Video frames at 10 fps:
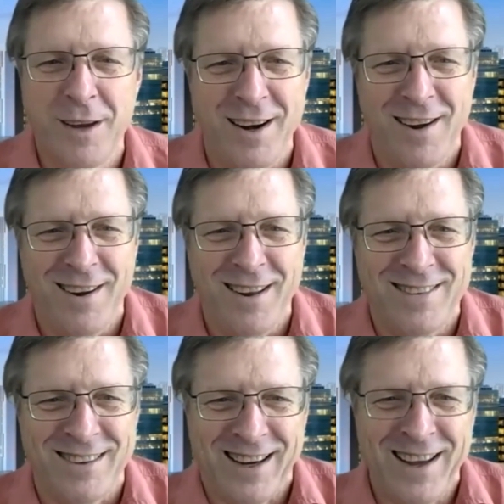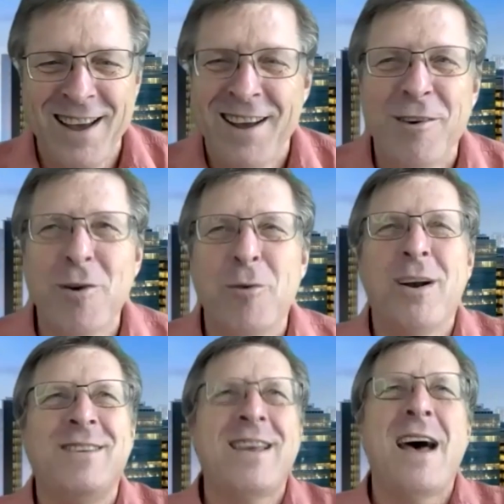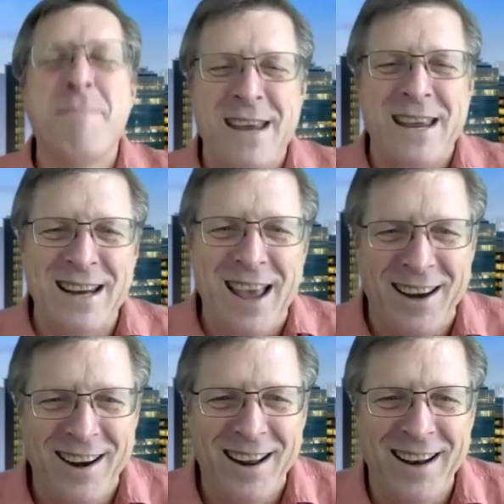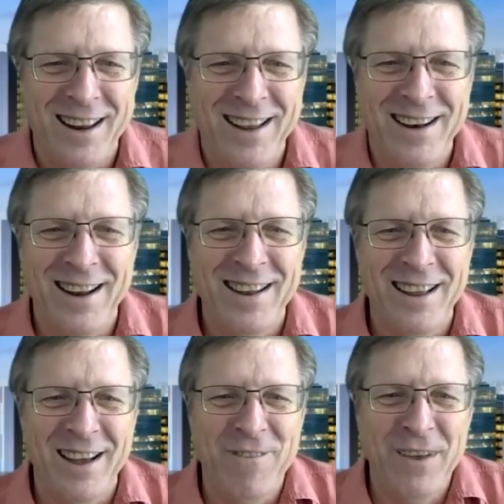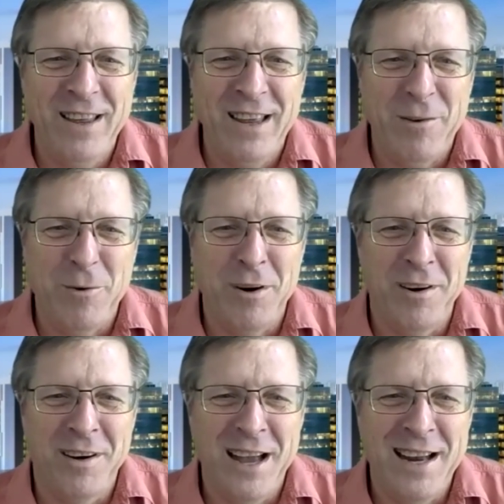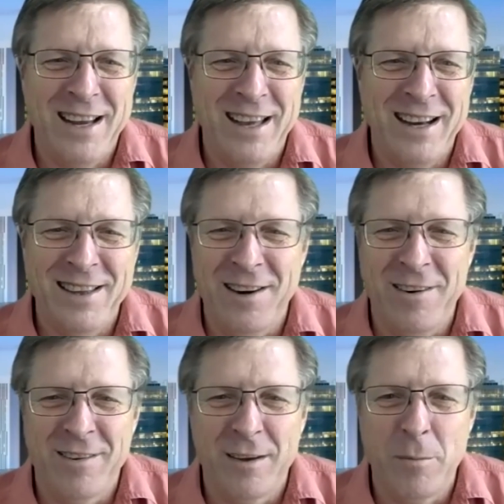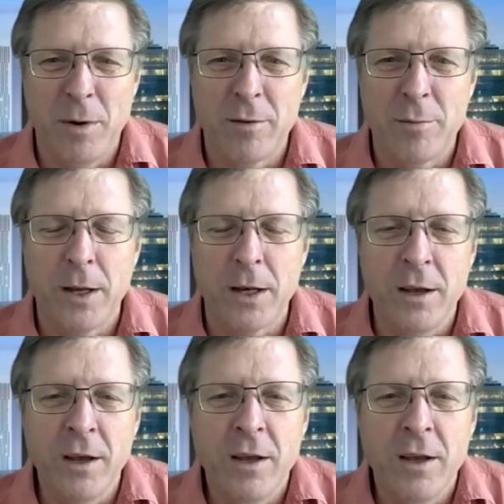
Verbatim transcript: you know it's like well what does that mean you know and, and i feel like we're kind of getting there in some ways but